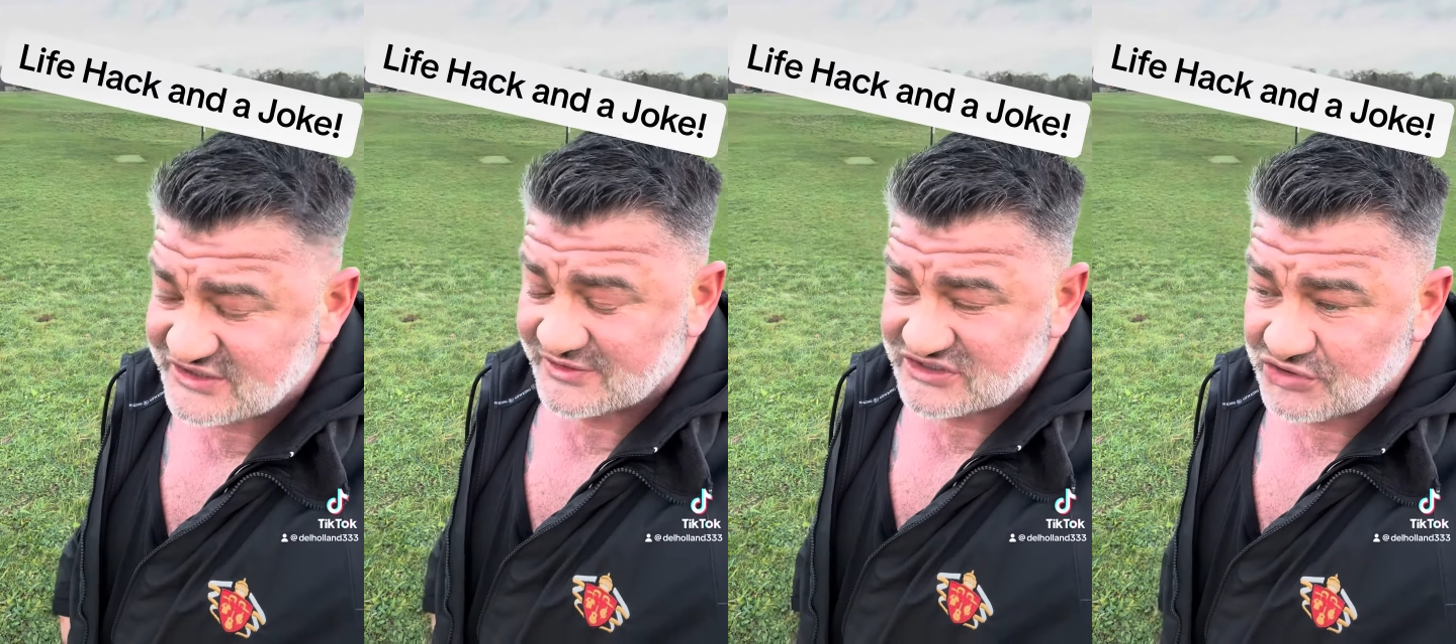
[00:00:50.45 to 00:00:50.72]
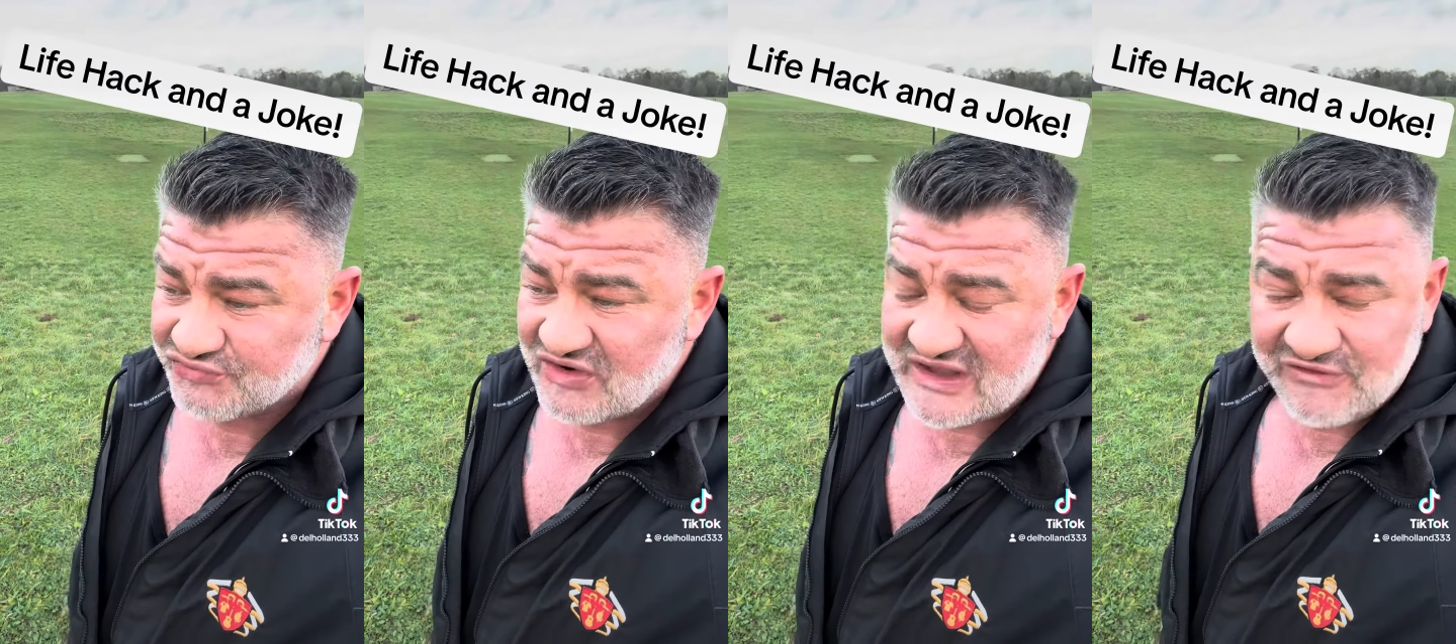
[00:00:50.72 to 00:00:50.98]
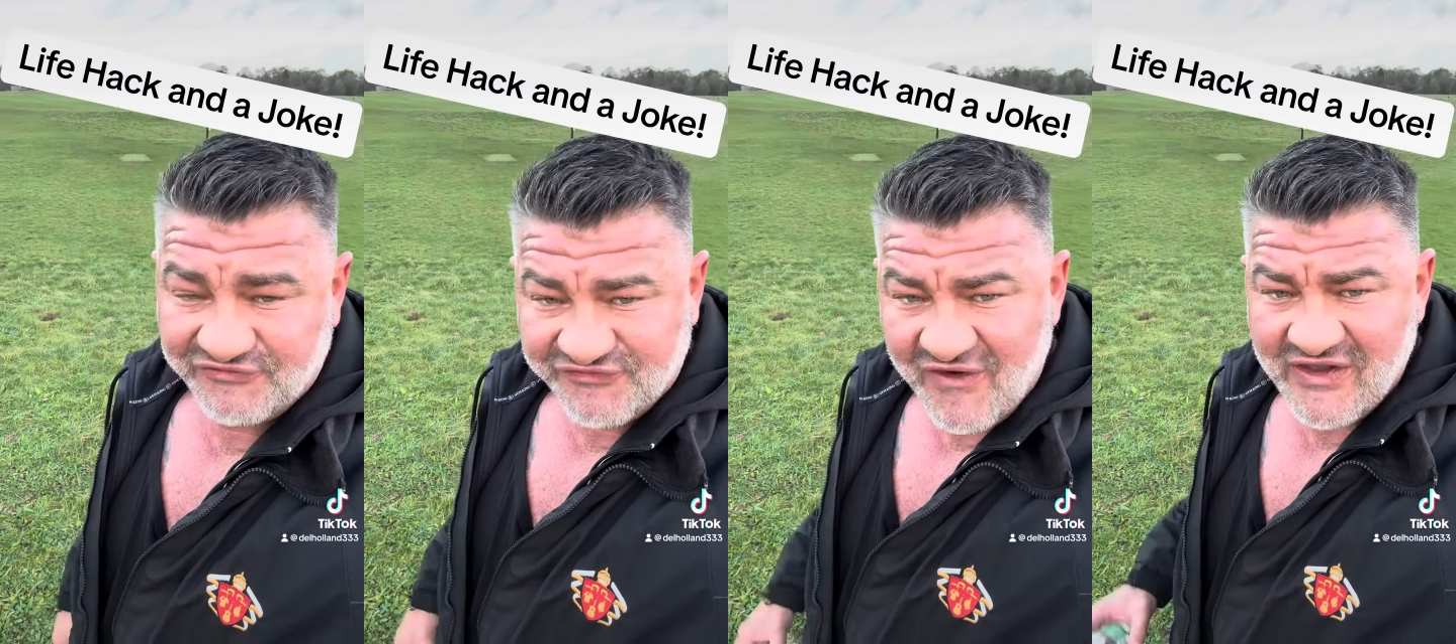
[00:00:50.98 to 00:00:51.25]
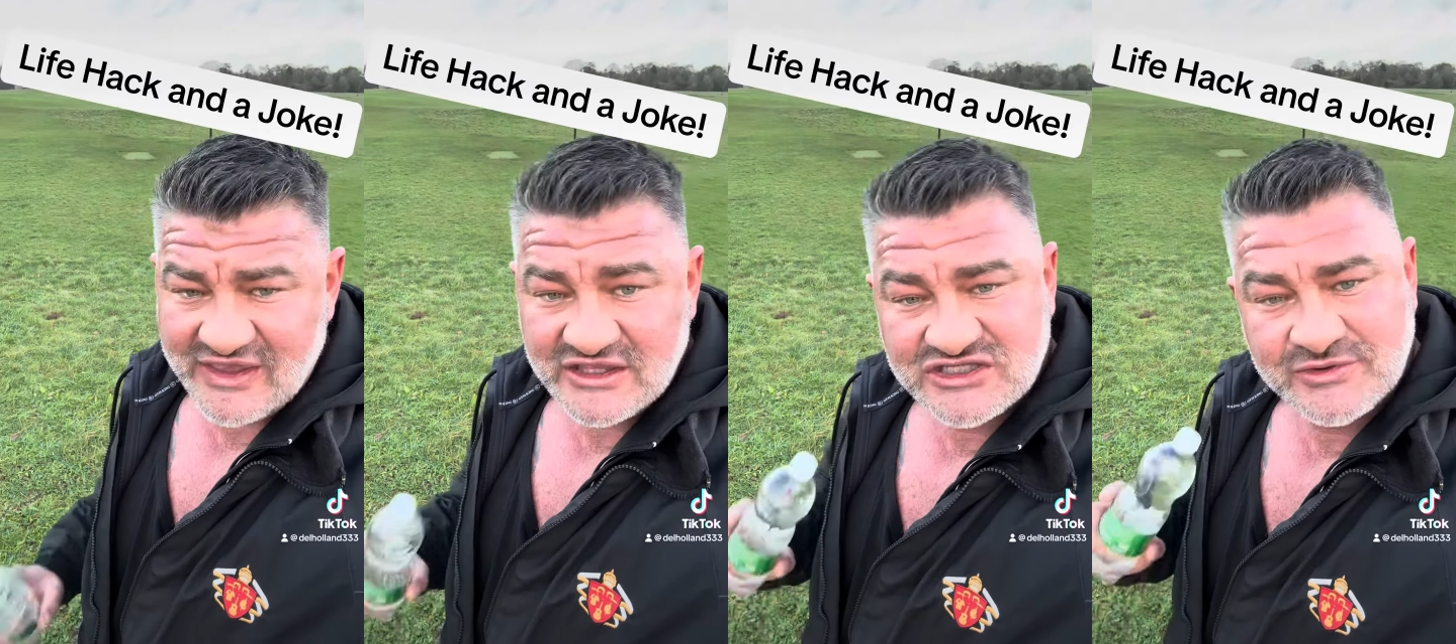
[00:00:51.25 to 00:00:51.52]
I had to really
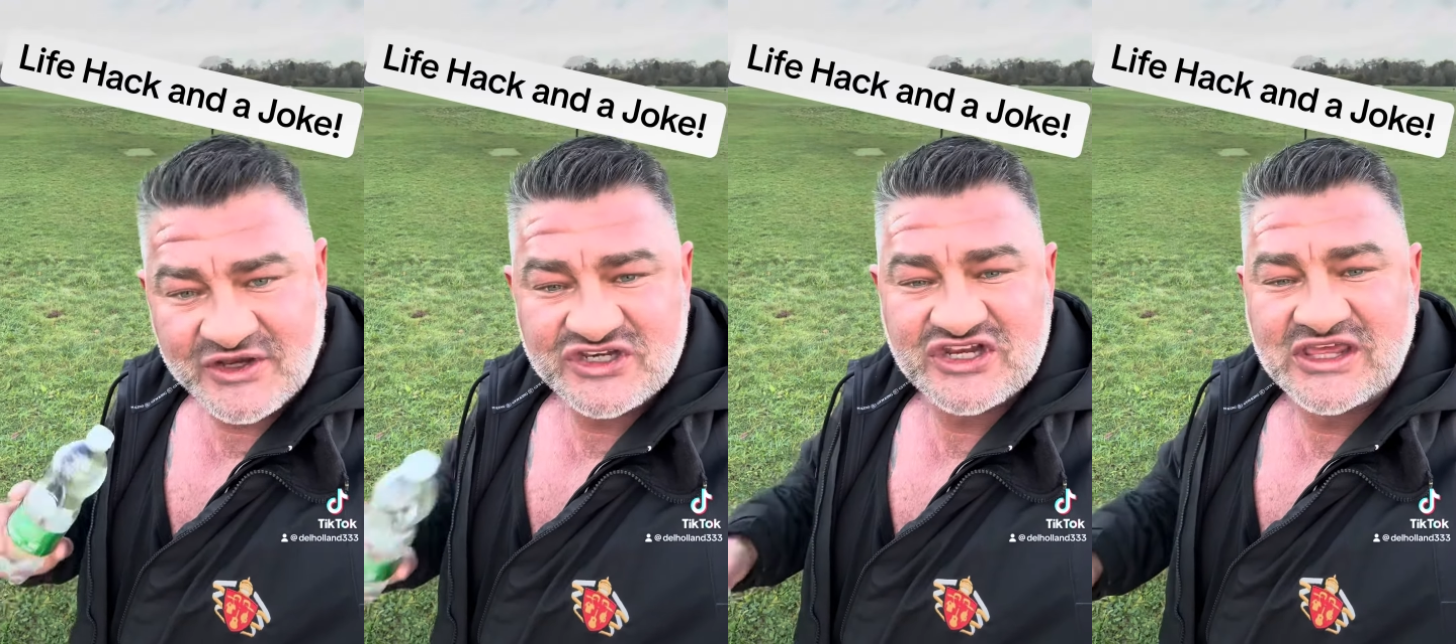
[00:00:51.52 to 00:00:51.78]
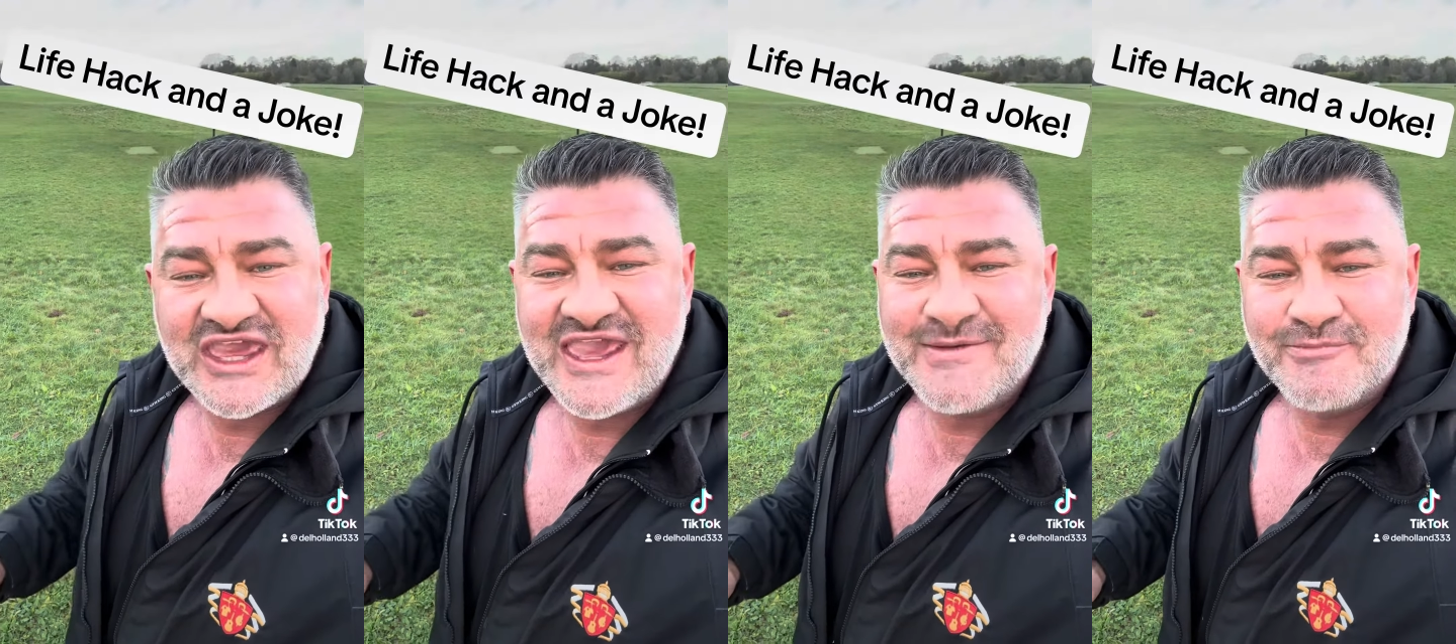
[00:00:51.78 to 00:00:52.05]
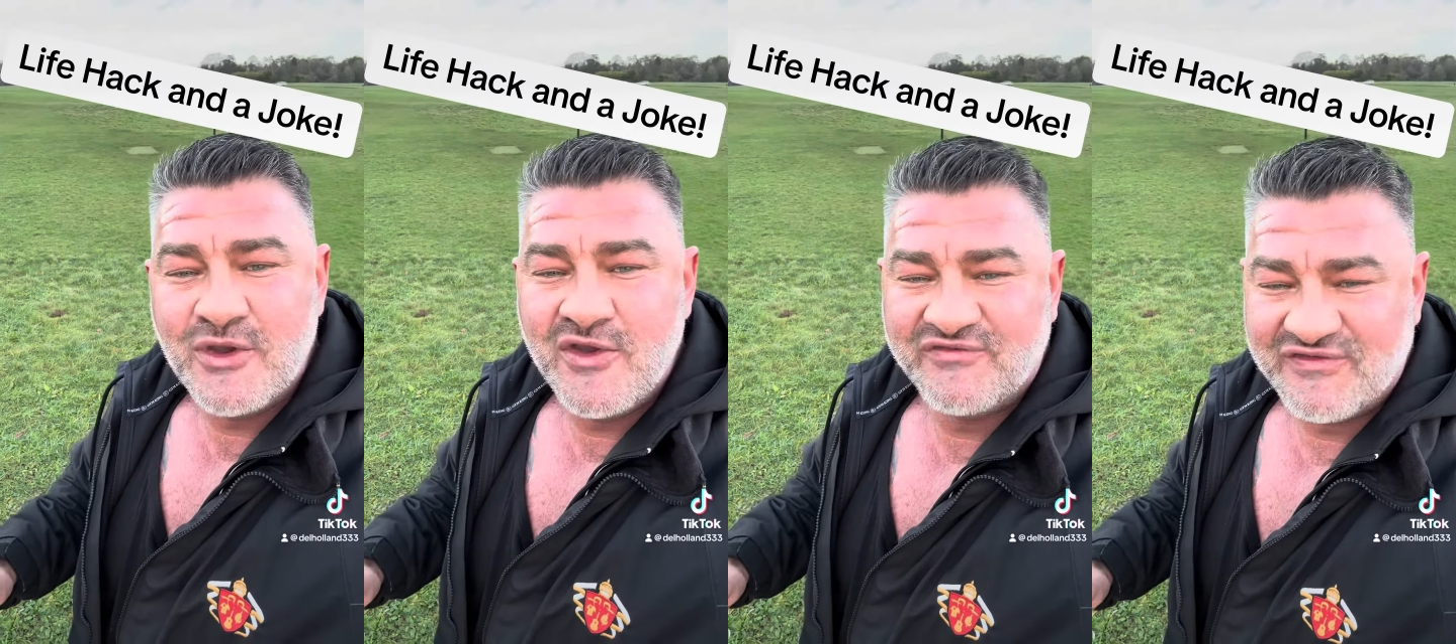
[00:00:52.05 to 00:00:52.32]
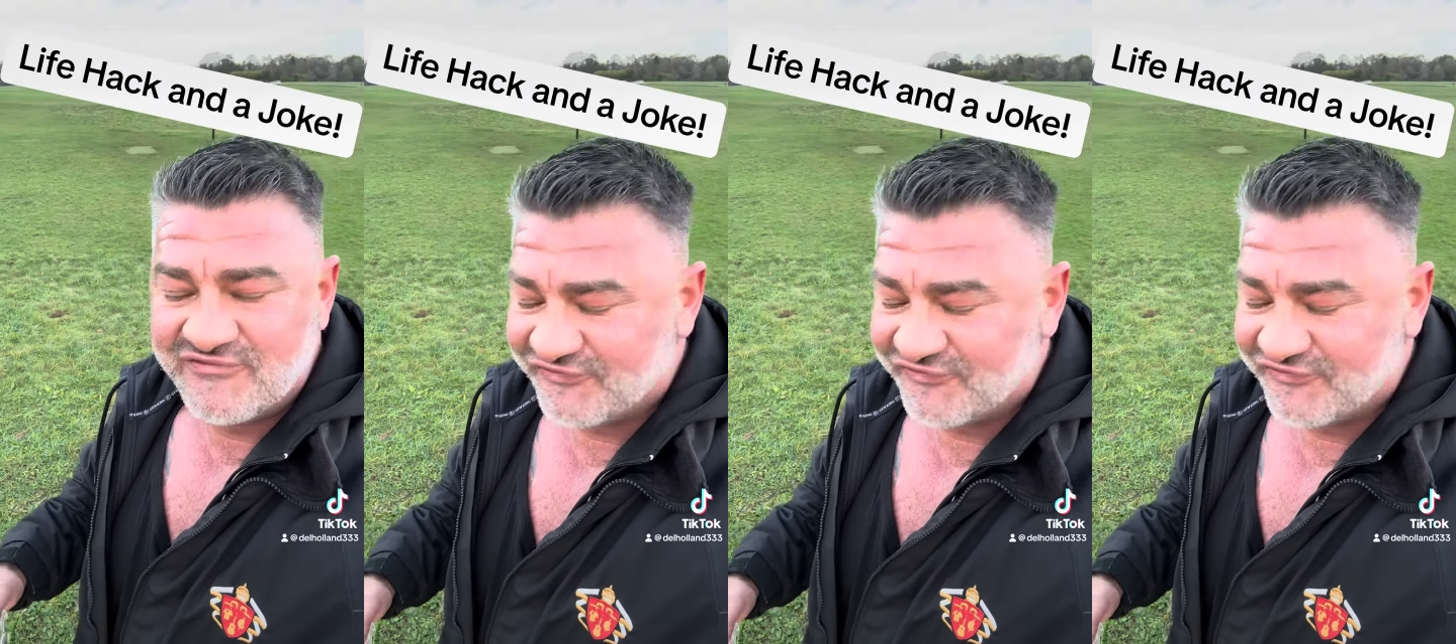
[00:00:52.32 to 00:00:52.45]
fight to actually keep moving